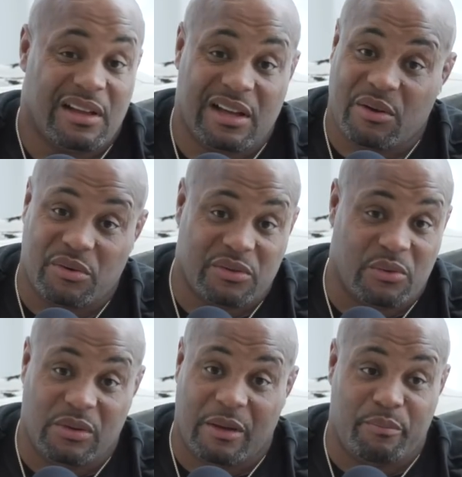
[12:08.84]
I go to
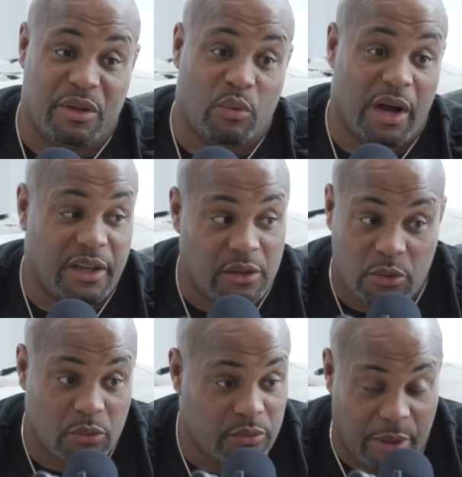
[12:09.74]
school at
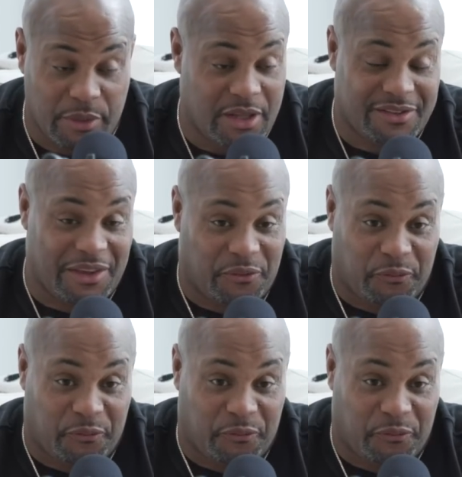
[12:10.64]
BYU. I mean, it's as